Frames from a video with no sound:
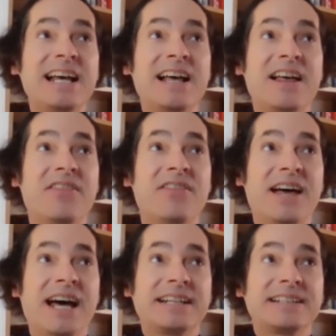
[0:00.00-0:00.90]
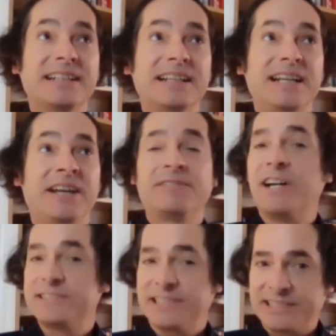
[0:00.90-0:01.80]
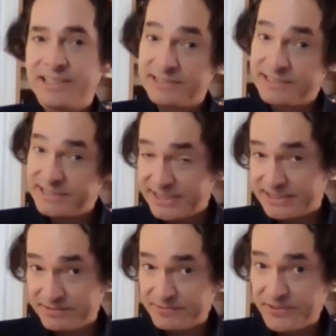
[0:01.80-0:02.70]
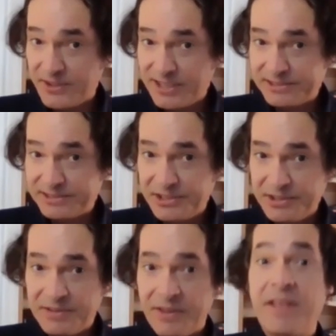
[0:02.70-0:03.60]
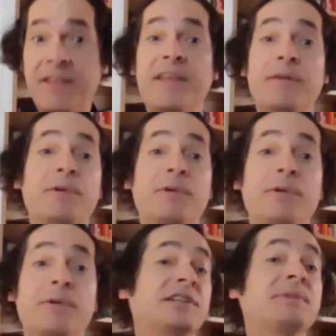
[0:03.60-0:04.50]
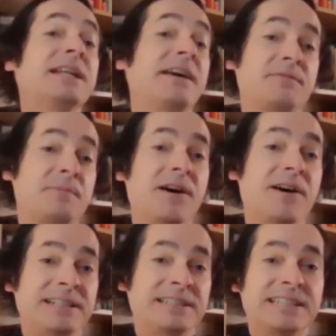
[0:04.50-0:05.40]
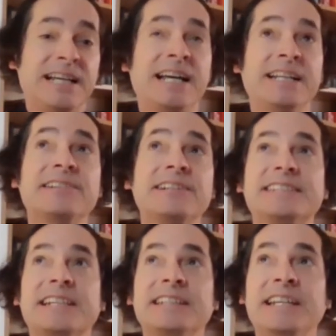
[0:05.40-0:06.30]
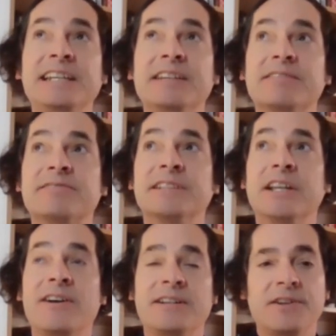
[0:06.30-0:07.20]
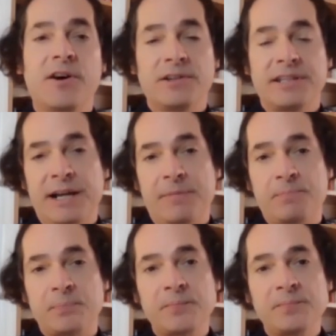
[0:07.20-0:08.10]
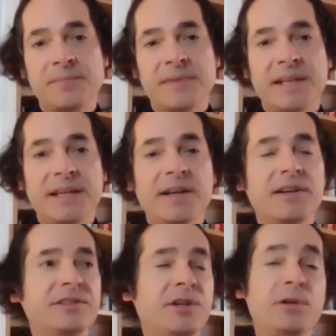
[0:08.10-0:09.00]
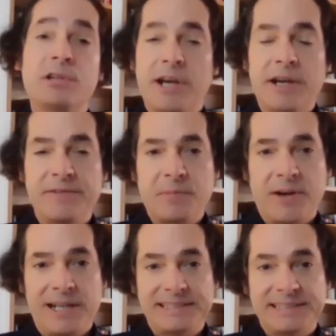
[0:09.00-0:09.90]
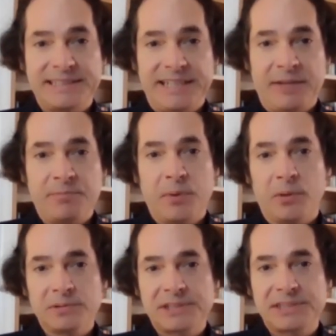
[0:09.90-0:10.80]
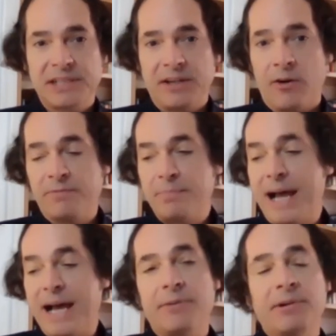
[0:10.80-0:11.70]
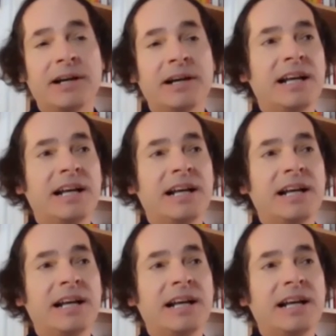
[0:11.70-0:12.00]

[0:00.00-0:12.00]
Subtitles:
that if Kazakhstan didn't follow suit, then they were going to be left behind and increasingly reliant on usually overpriced imports of power.